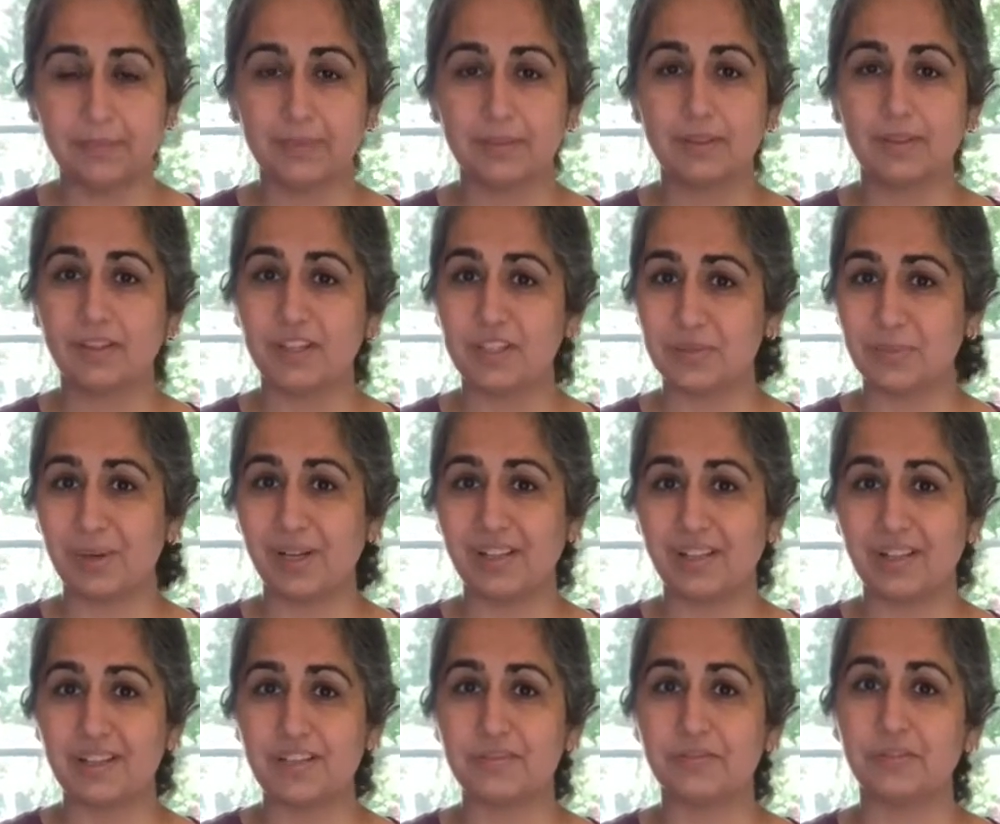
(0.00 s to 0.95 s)
as well
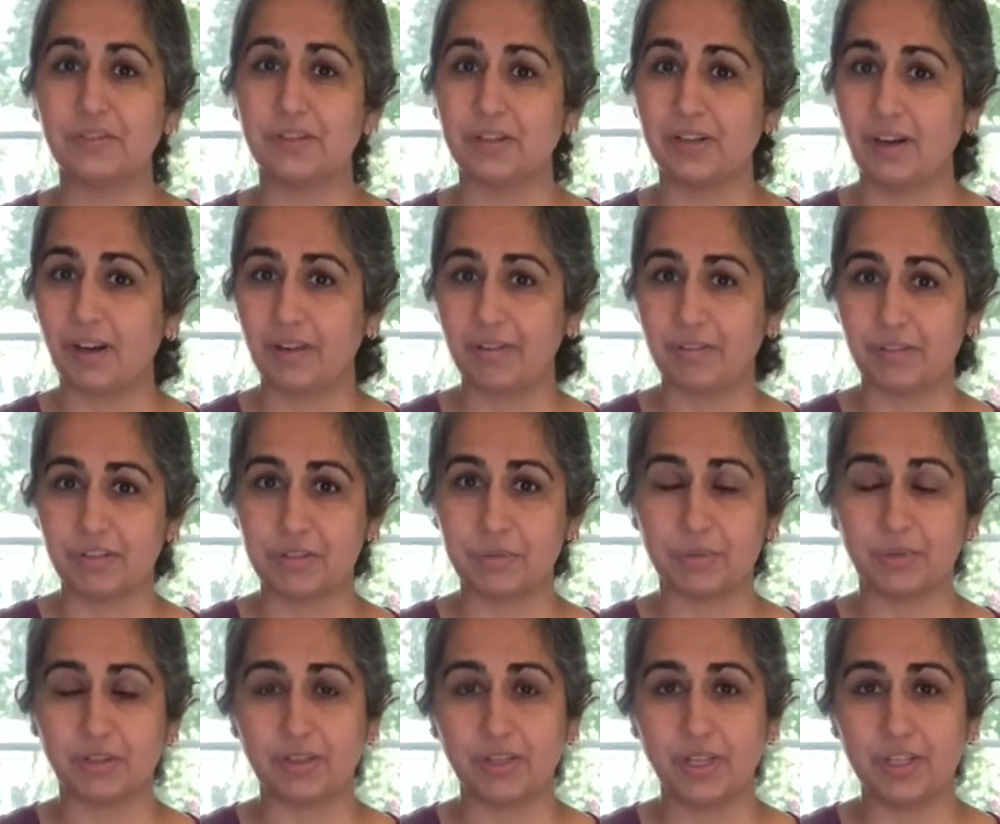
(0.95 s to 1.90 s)
as for Gayatri's
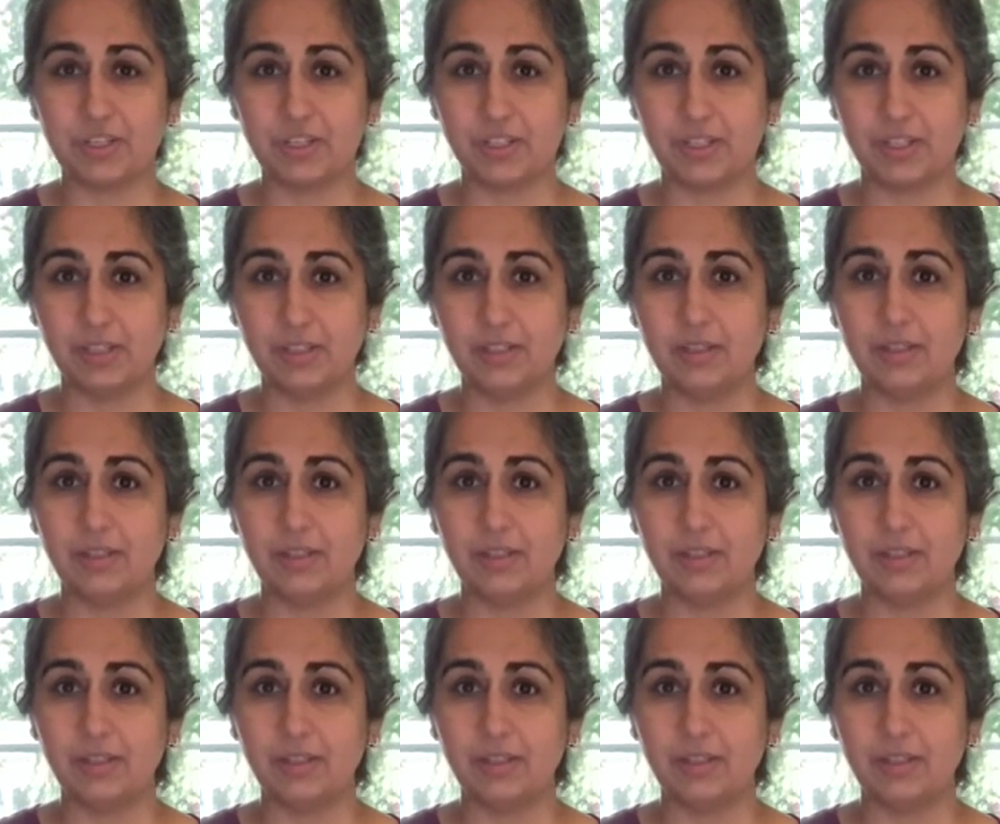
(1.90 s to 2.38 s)
World Kitchen,